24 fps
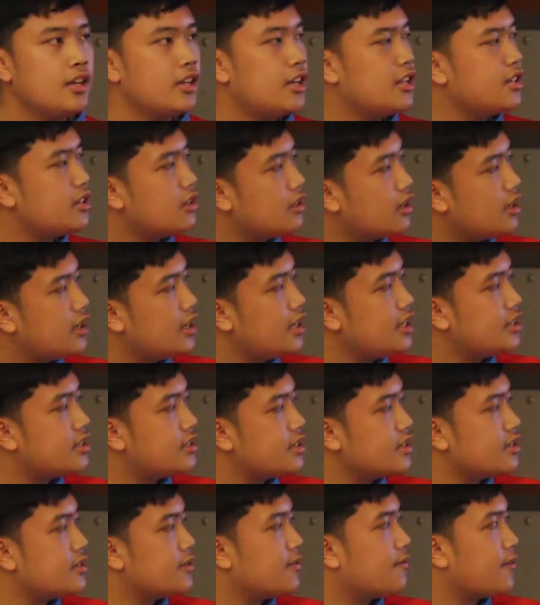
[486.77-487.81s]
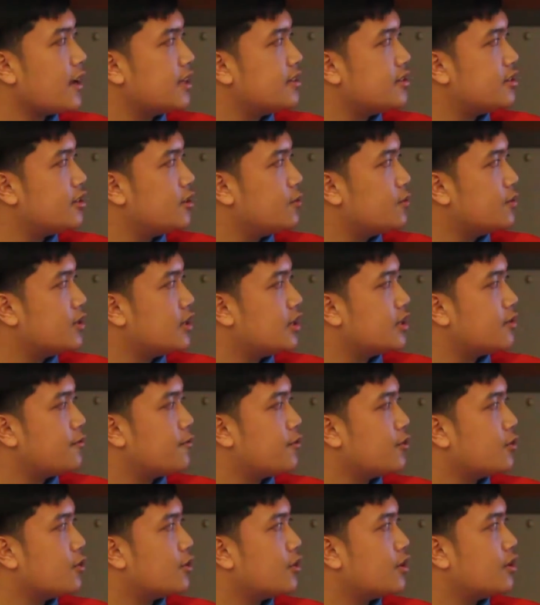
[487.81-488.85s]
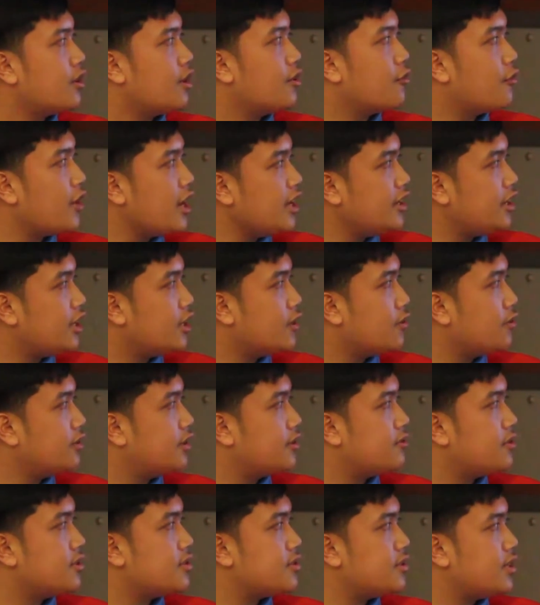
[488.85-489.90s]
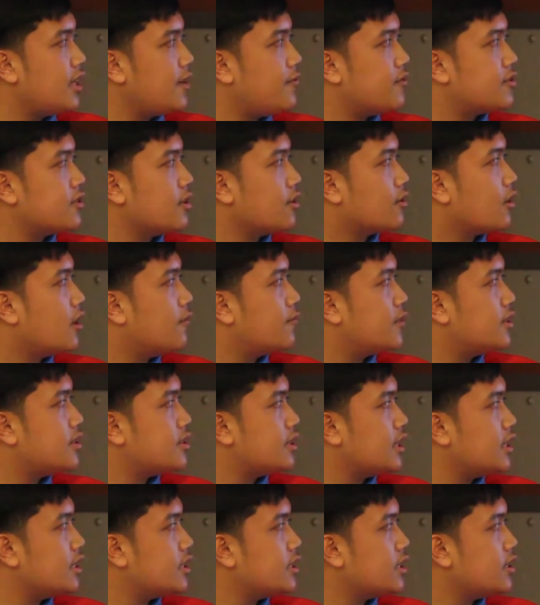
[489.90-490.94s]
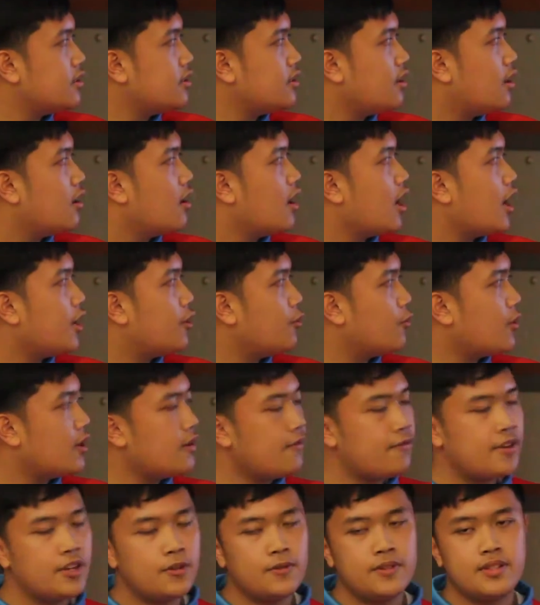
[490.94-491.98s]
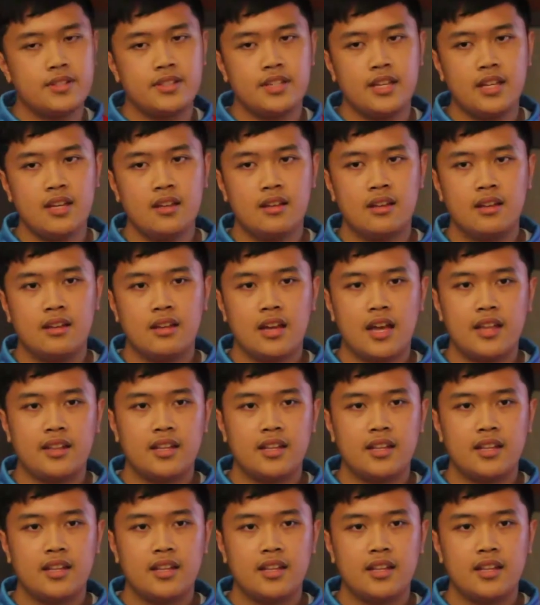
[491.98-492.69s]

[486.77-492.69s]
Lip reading: It's just a fancy word for a radio that receives a conversation at one frequency,